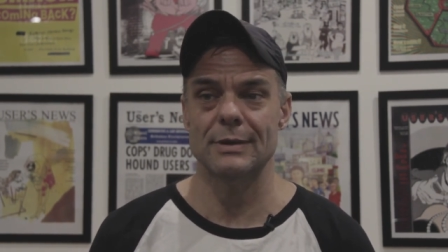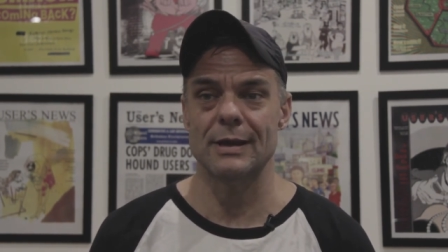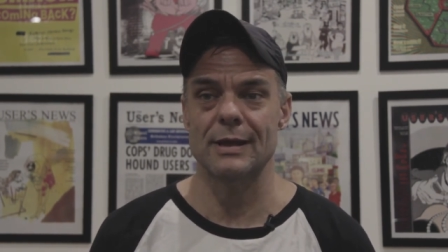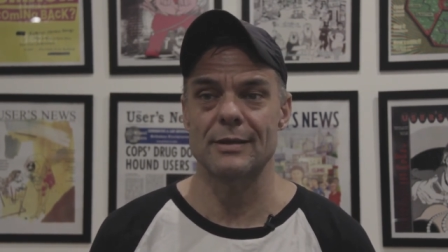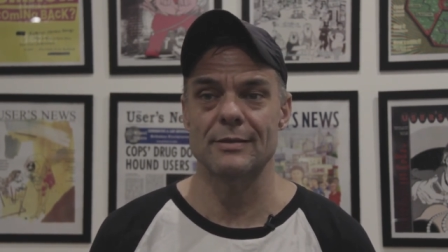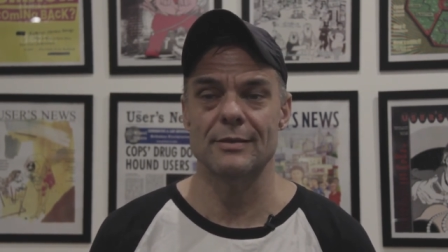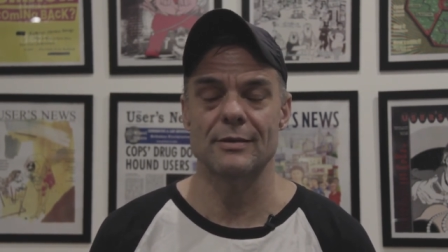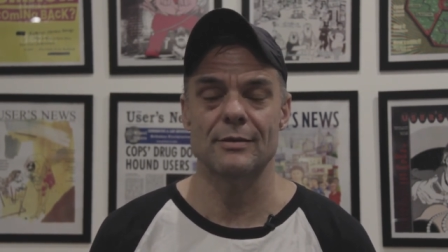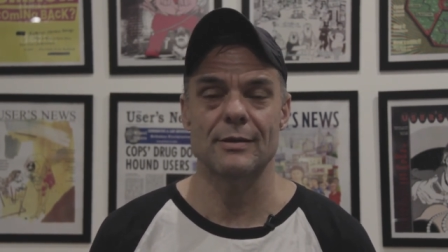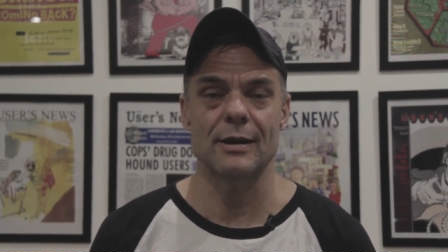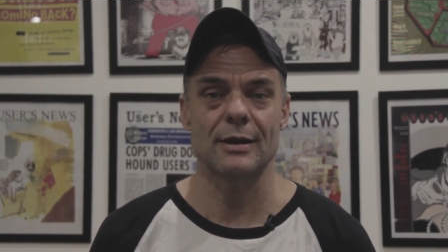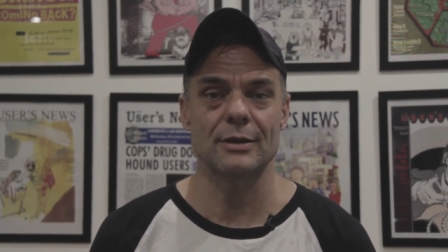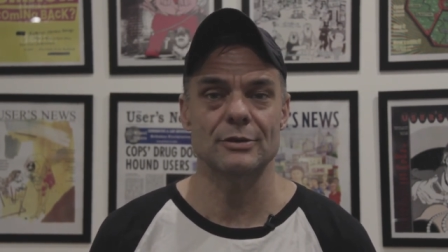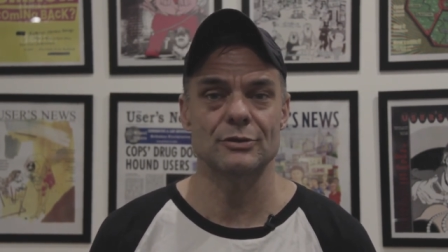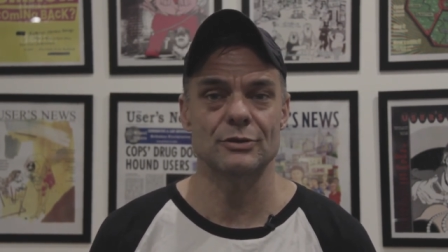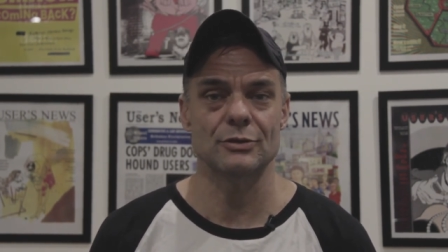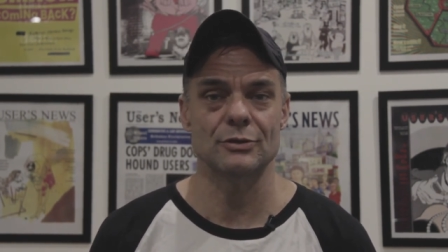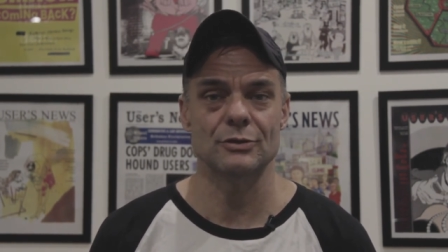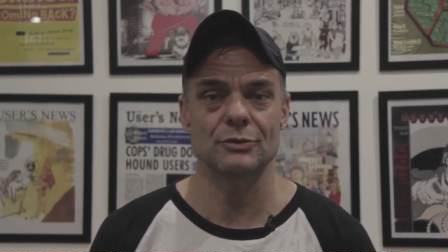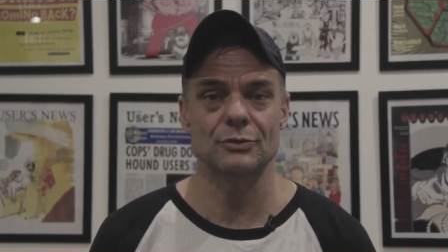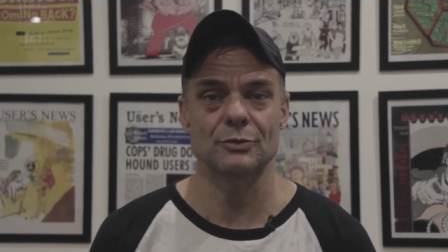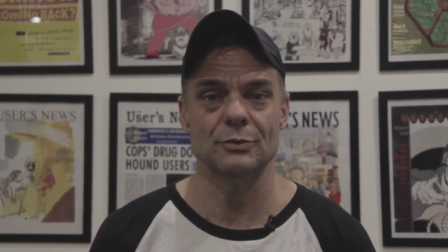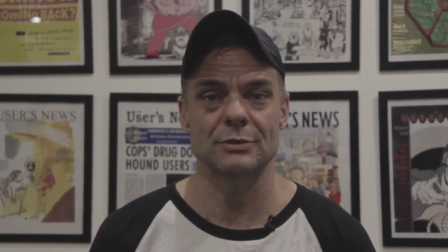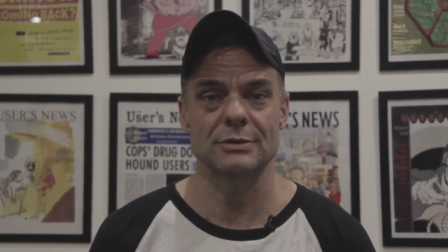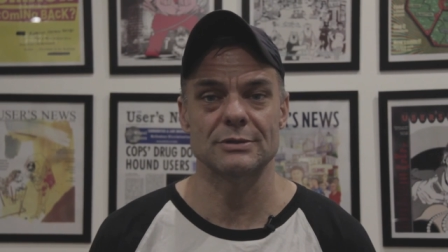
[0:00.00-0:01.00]
And their
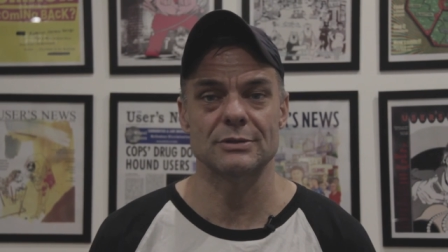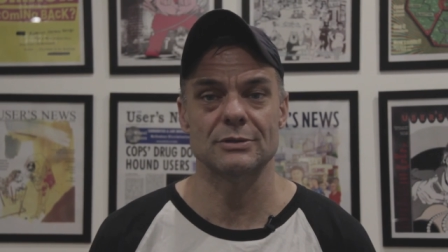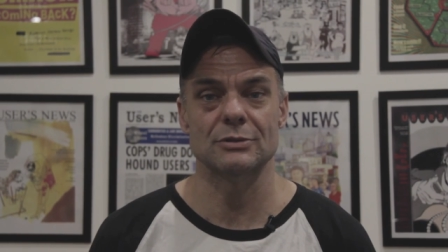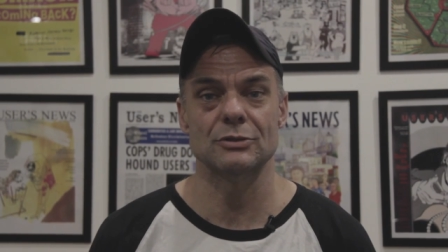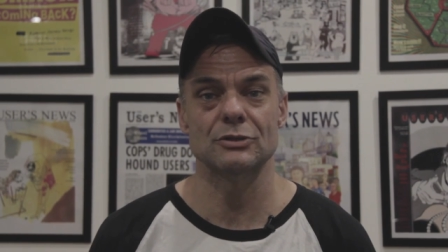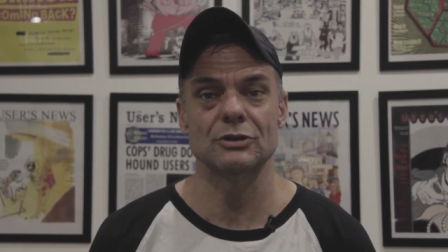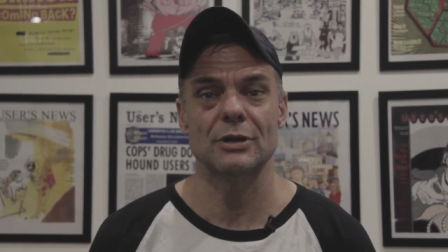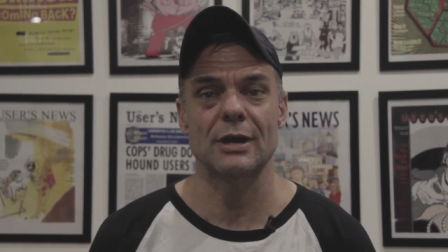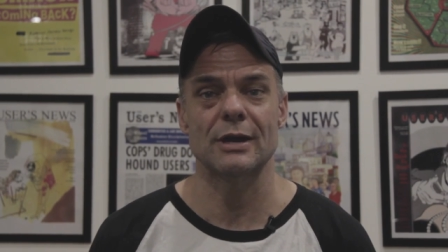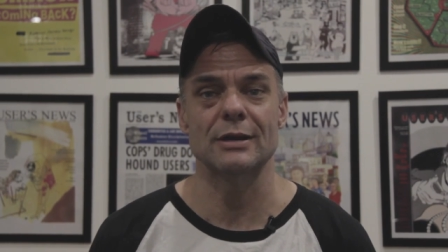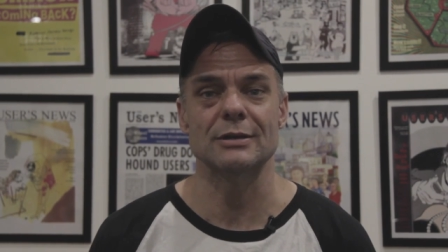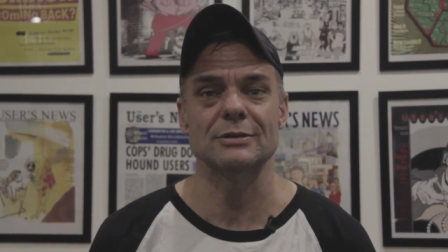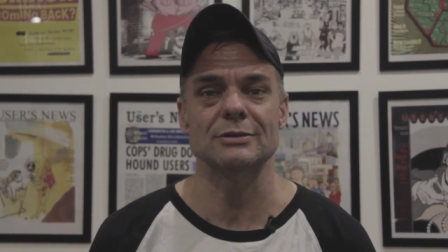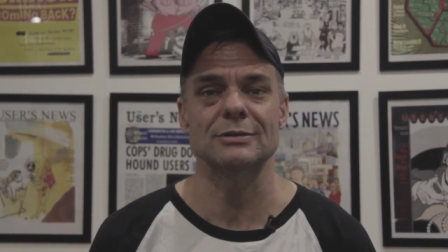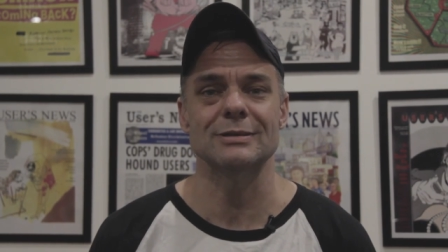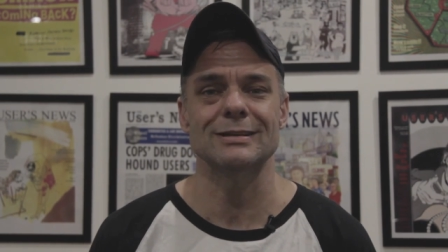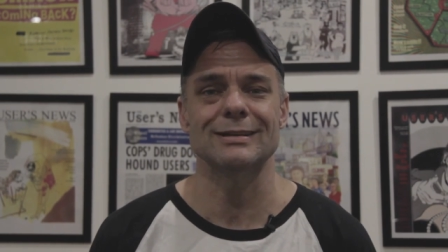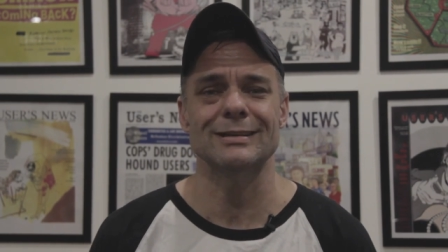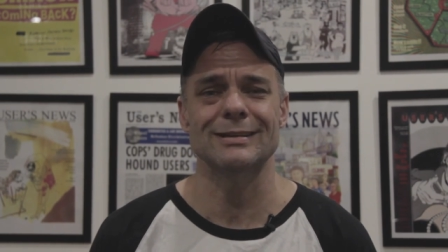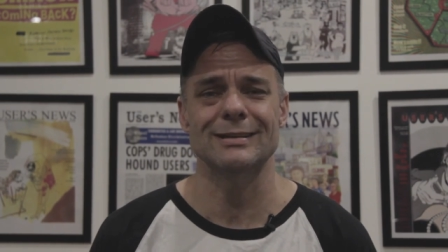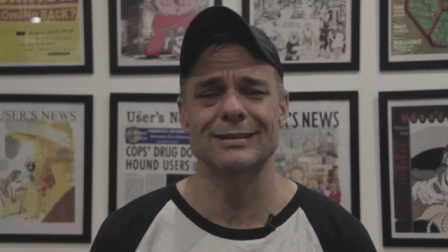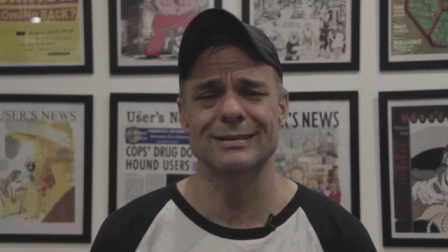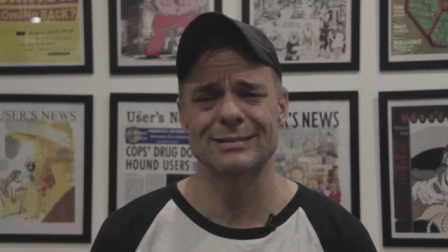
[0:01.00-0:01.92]
attitude to us changed